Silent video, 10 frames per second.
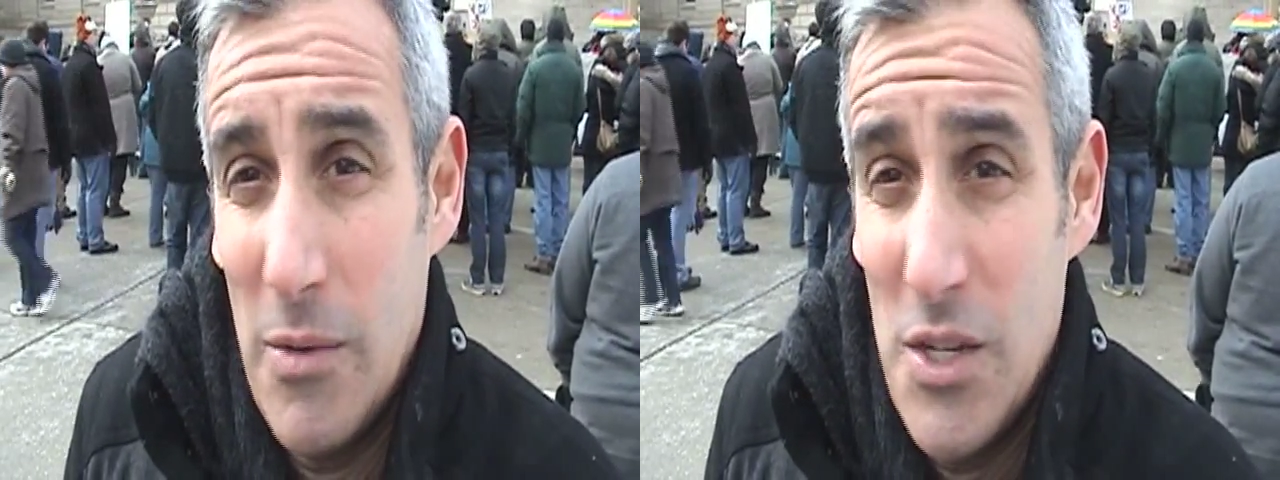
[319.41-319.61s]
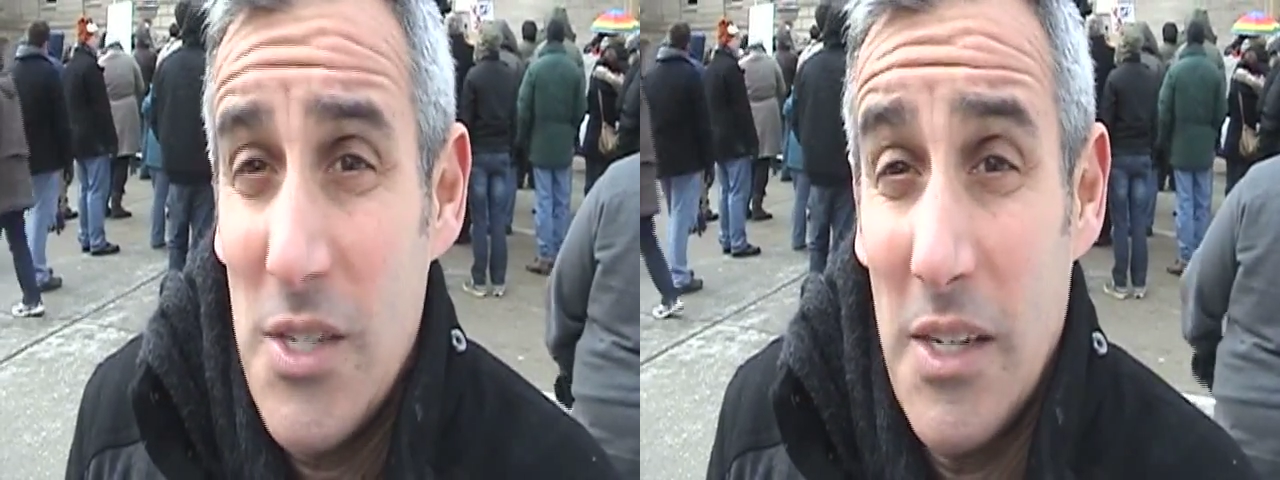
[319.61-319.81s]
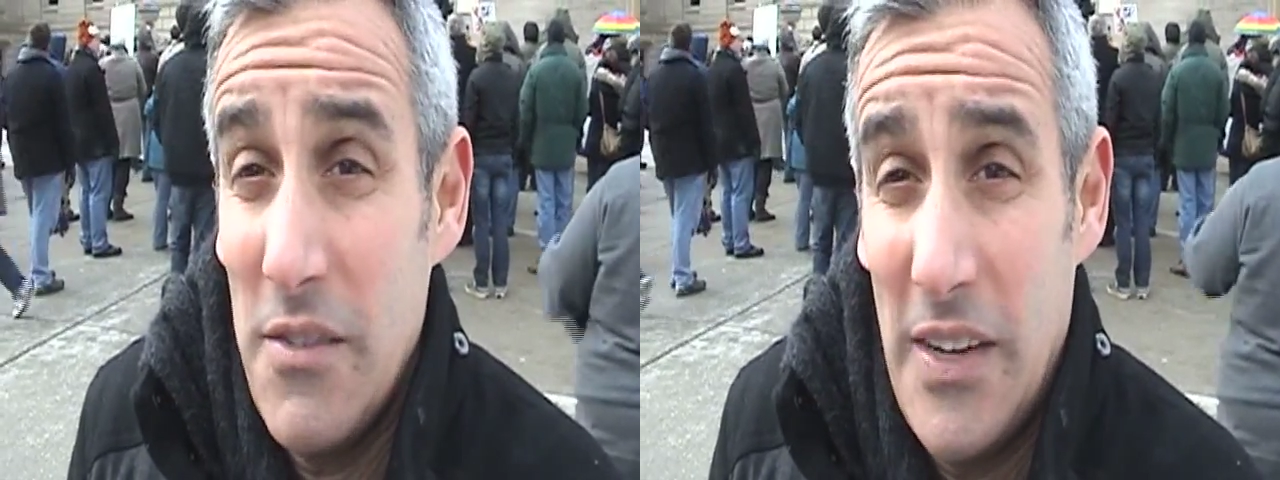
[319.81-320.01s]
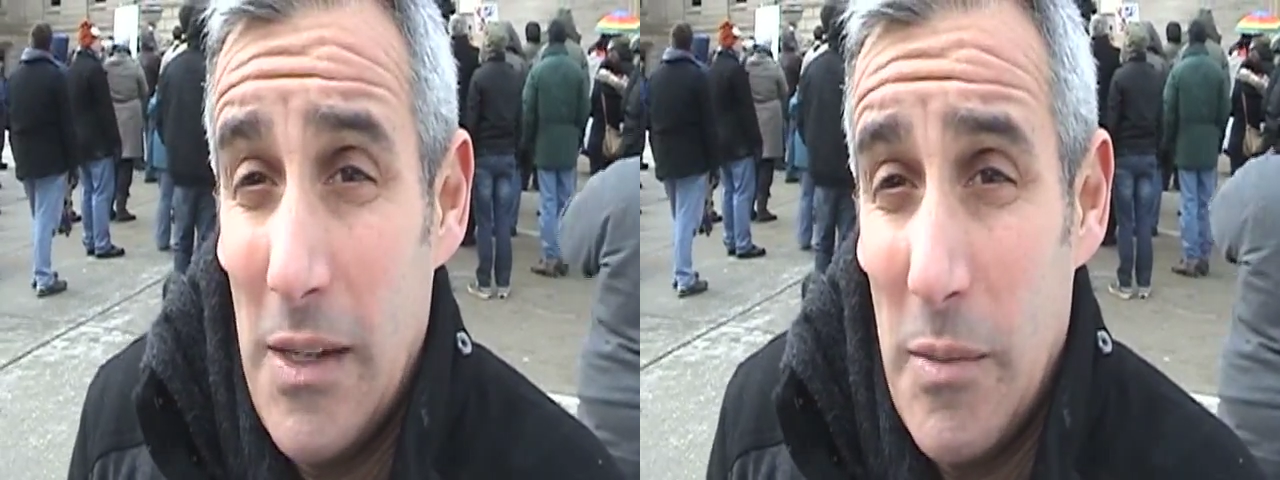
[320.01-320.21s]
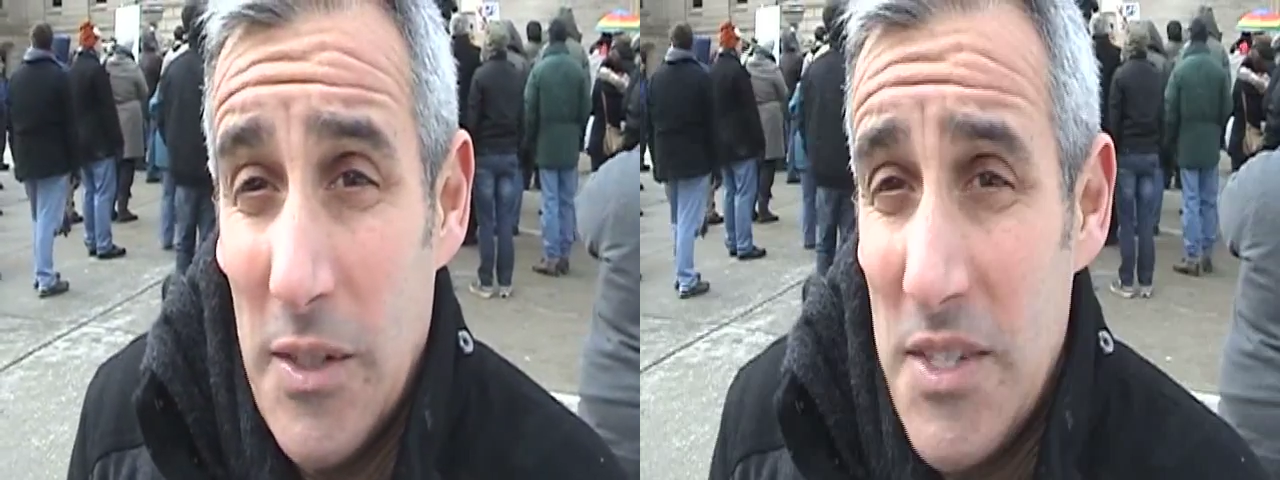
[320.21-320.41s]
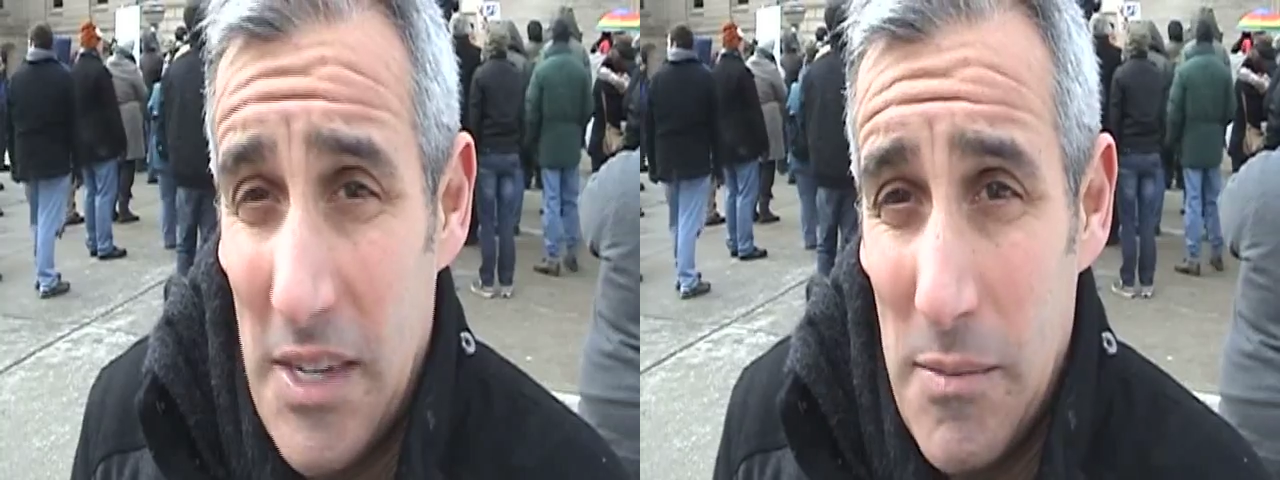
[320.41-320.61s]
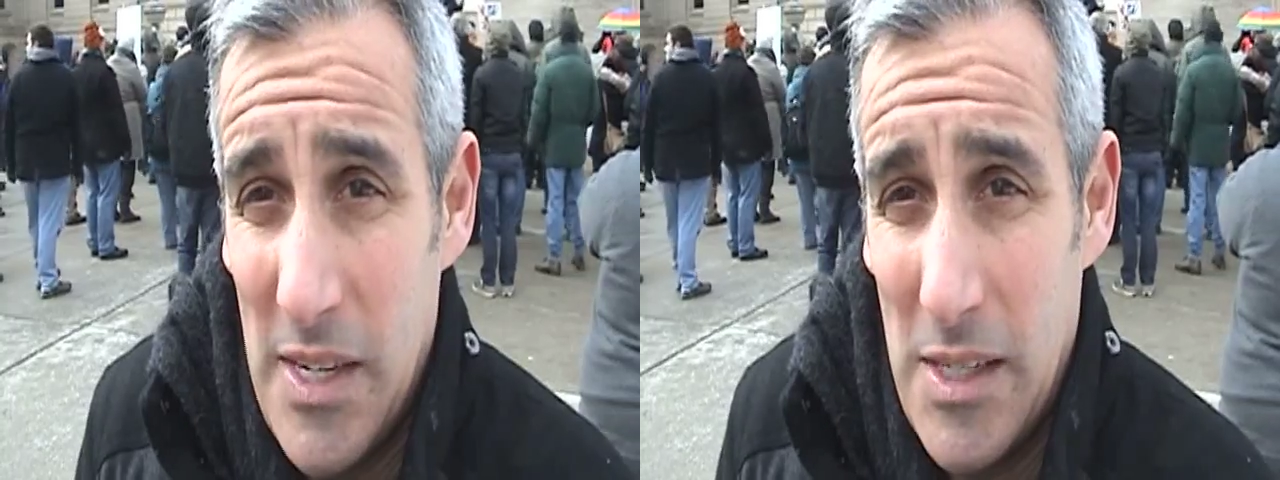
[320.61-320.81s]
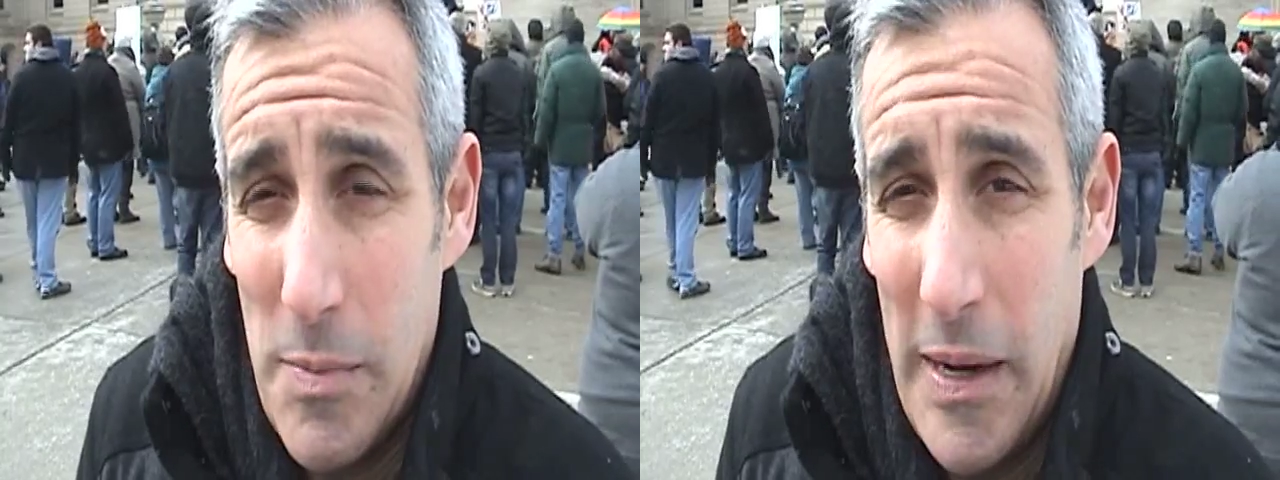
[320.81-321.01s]
which isn't available to
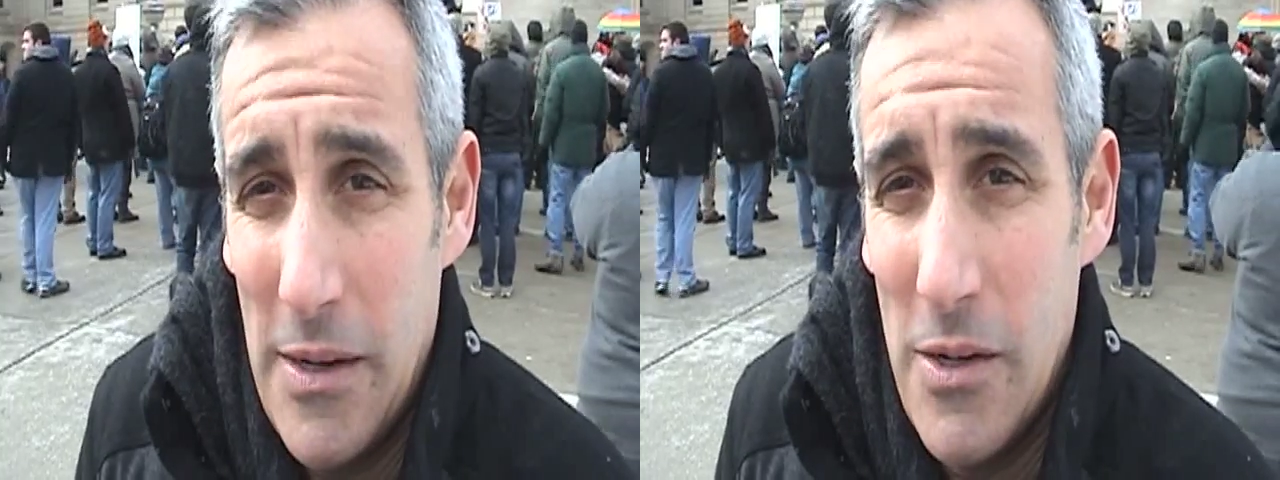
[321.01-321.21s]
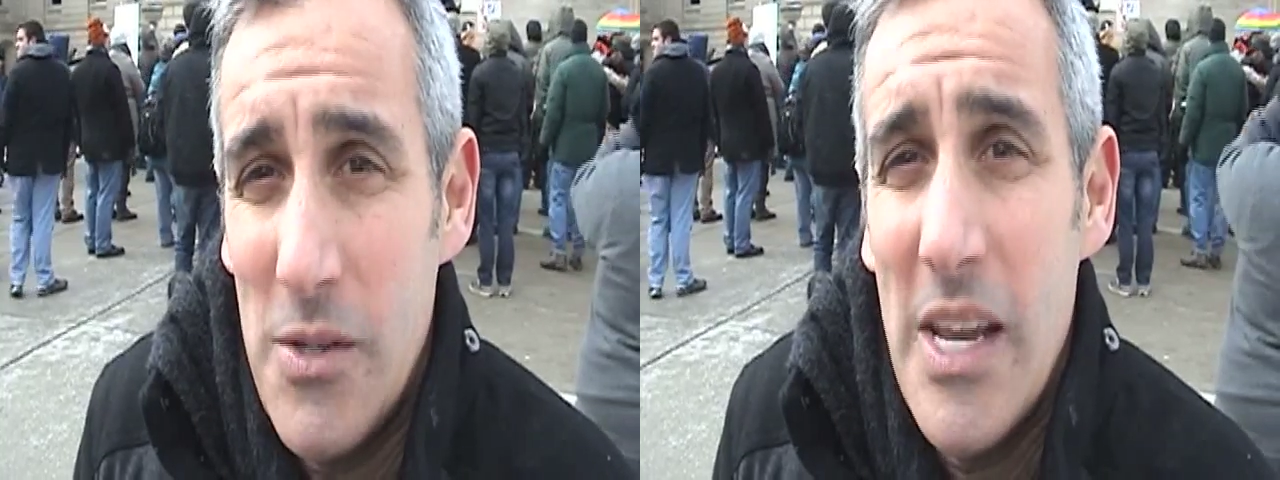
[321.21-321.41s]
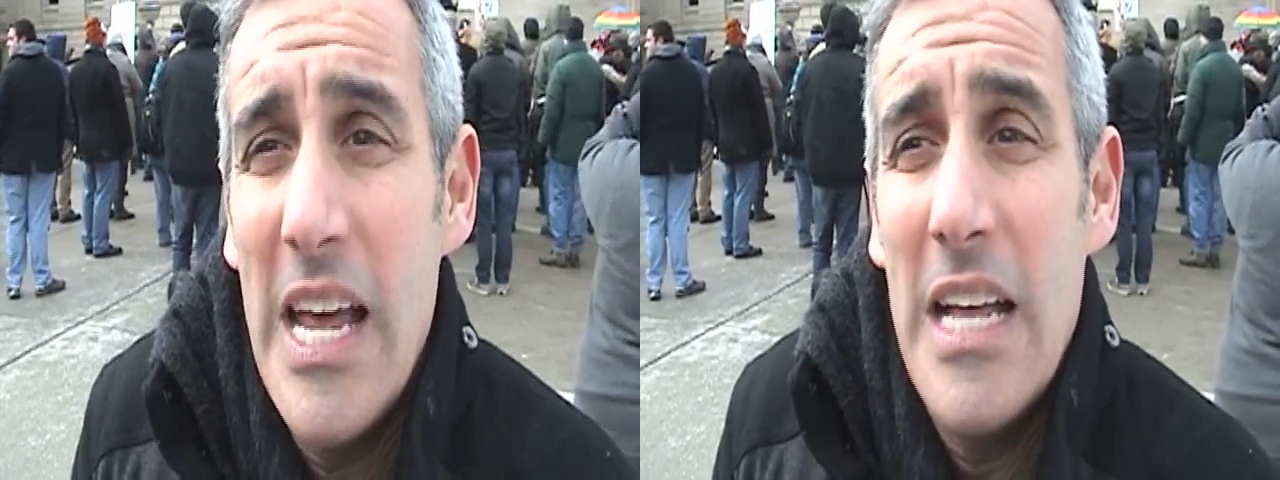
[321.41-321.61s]
same-sex partners.